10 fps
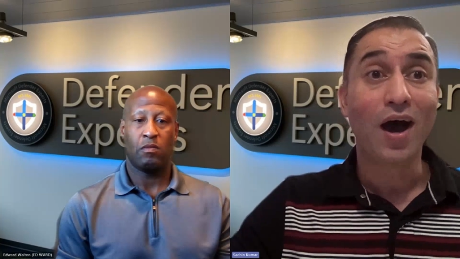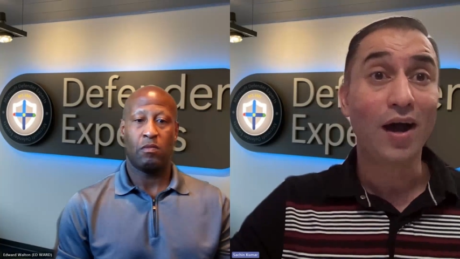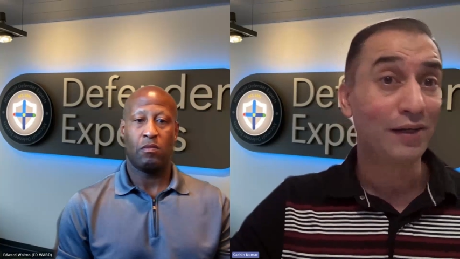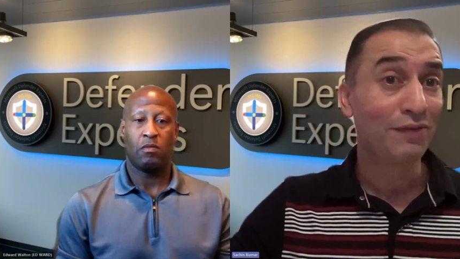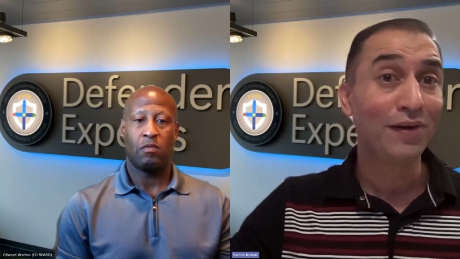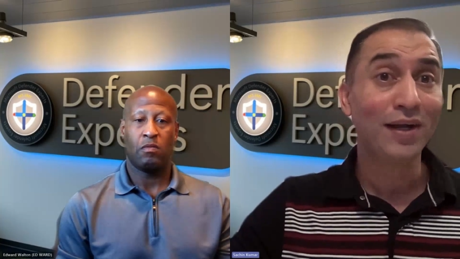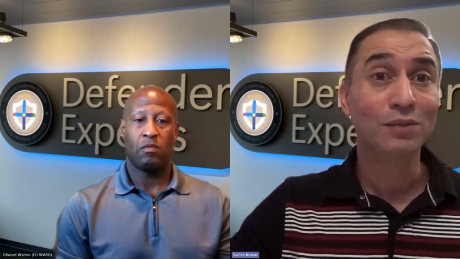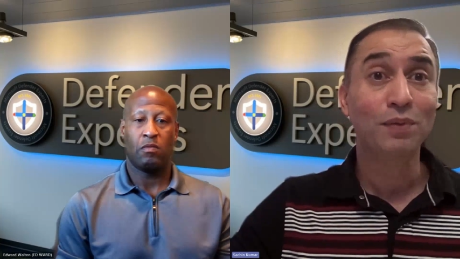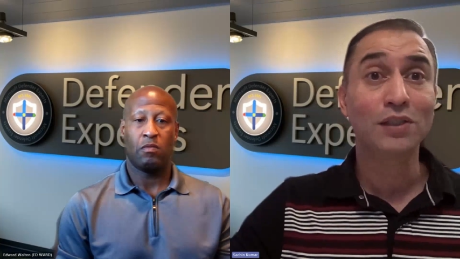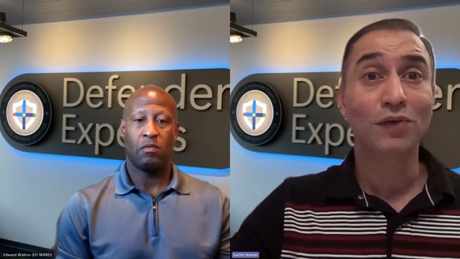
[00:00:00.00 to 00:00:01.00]
Speaker 1: our Defender
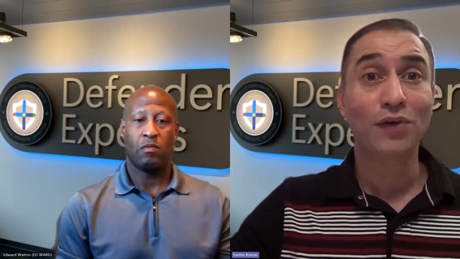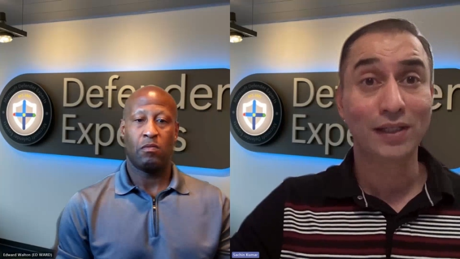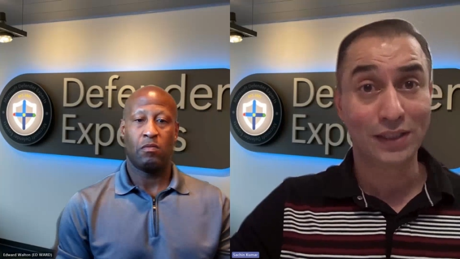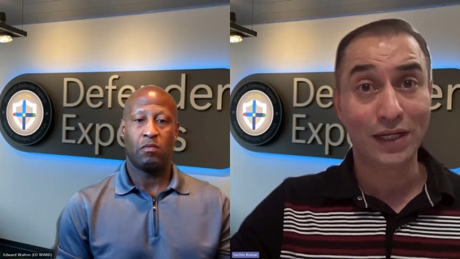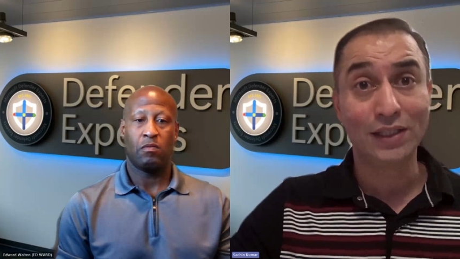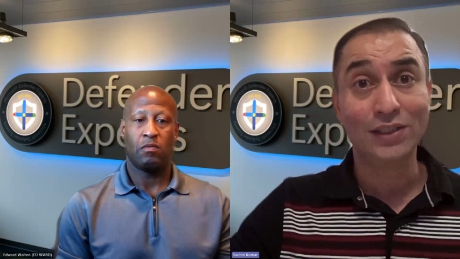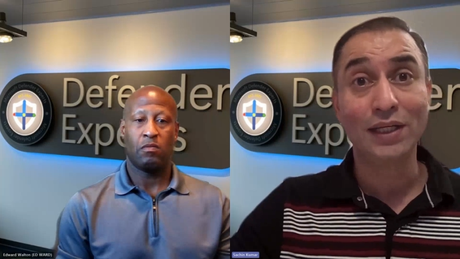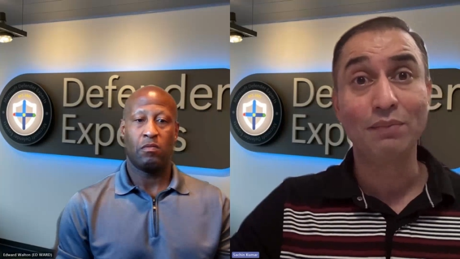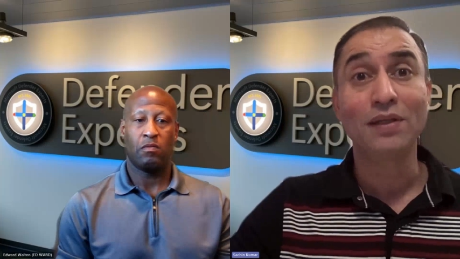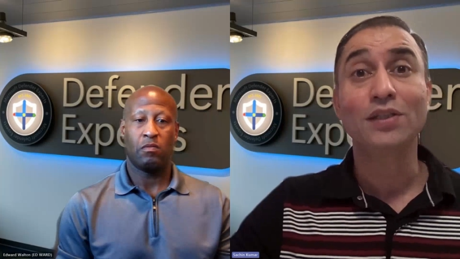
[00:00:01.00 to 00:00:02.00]
Experts for XDR
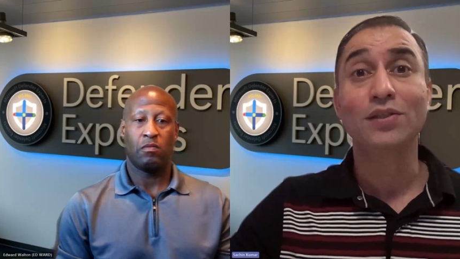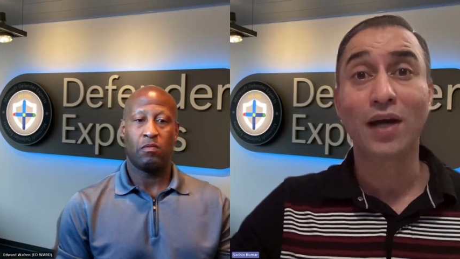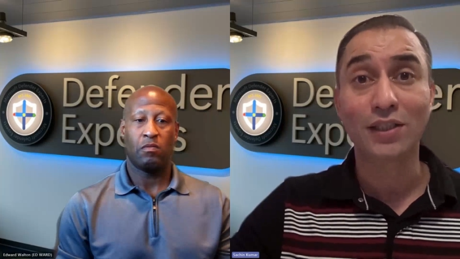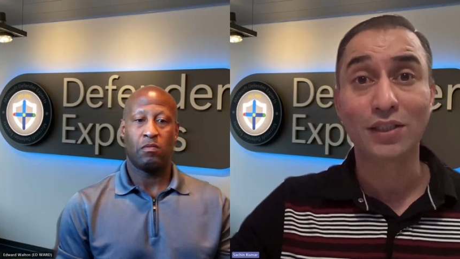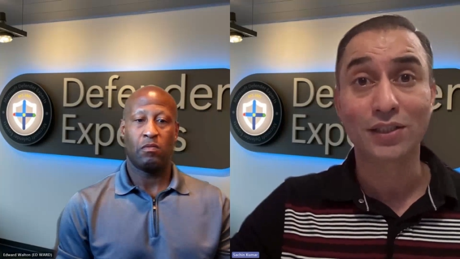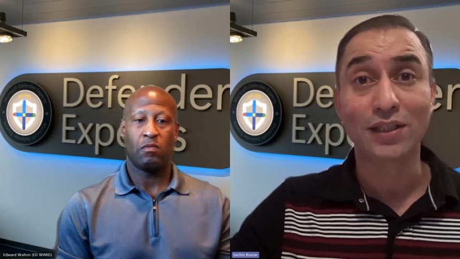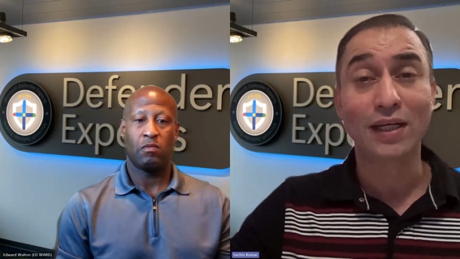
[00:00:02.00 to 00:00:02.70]
team triages,